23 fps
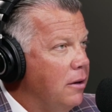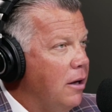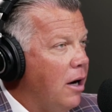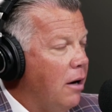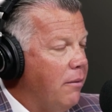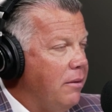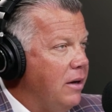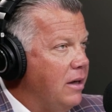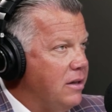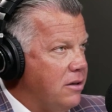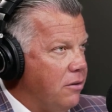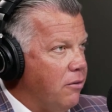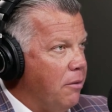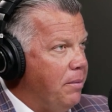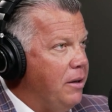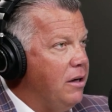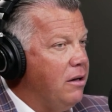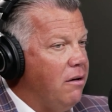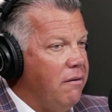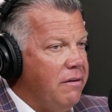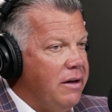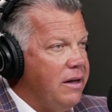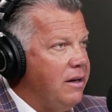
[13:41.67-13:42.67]
or it's a
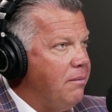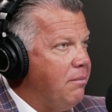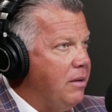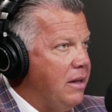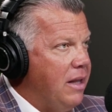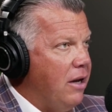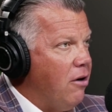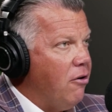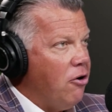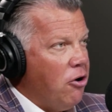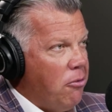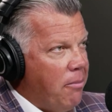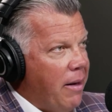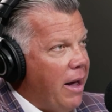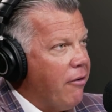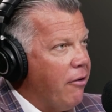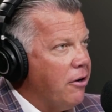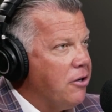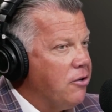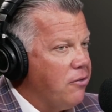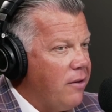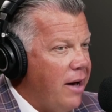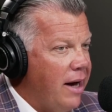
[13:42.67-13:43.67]
repeal of it, but they don't go back
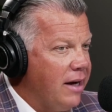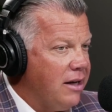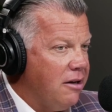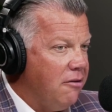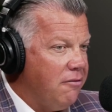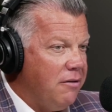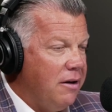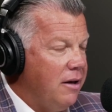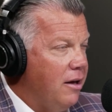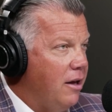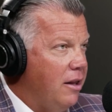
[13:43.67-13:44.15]
retroactive,